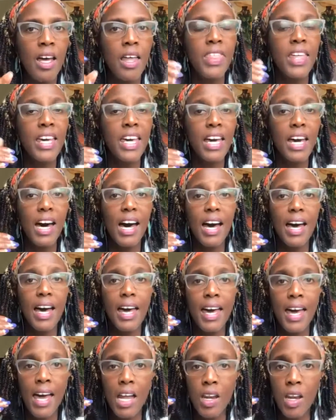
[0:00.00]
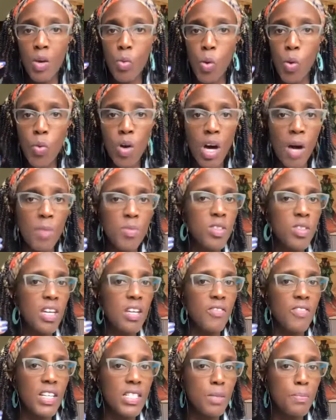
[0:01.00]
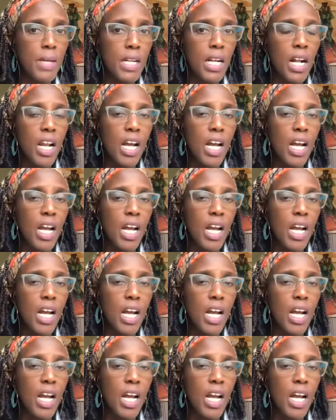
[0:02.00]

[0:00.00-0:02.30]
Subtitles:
Thinking ahead, and when we come to the investment